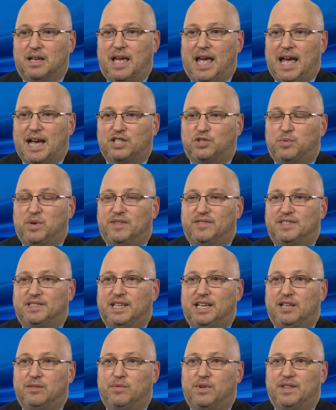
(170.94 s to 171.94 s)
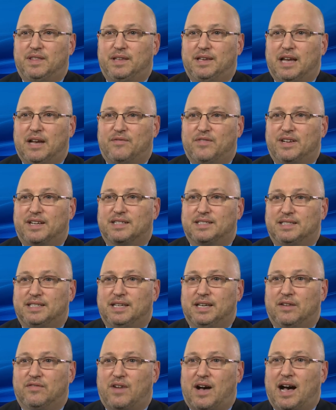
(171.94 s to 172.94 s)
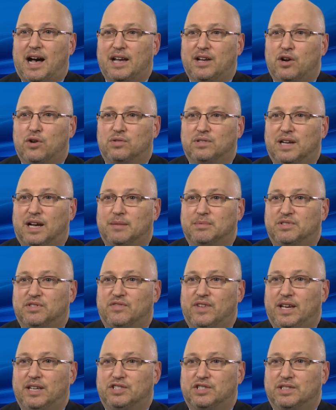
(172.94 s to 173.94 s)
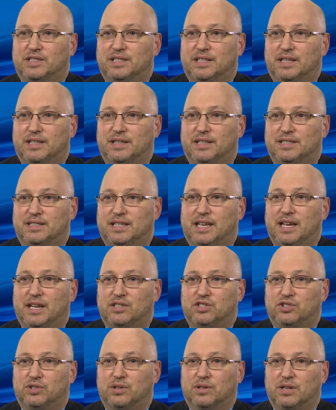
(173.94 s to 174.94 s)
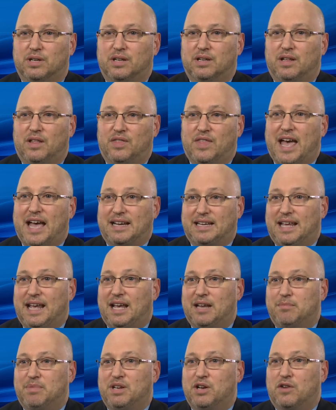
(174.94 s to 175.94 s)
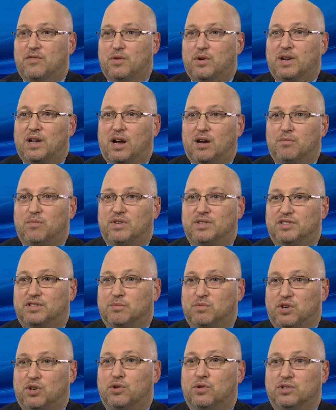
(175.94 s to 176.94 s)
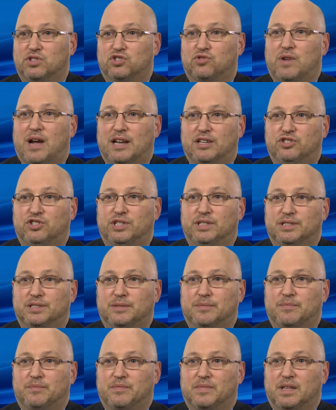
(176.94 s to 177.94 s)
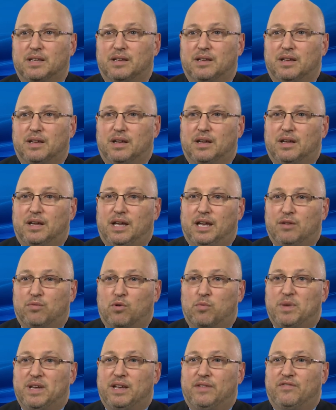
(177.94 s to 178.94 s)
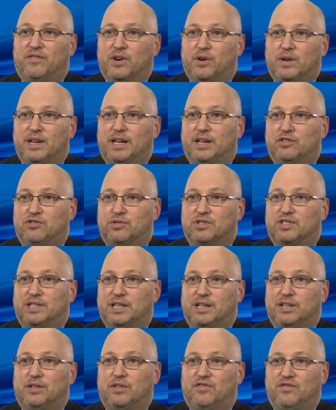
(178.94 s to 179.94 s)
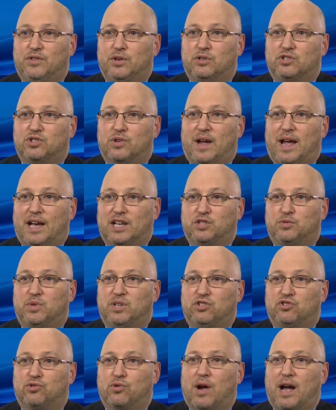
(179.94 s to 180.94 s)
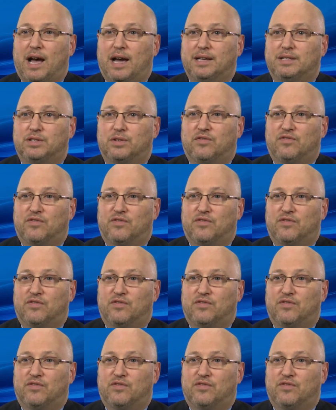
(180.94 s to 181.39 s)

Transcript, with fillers: As we've seen with the efficacy of IO types of agents in this cancer, that can be overcome with some current strategies. It will be very interesting in the future as we try to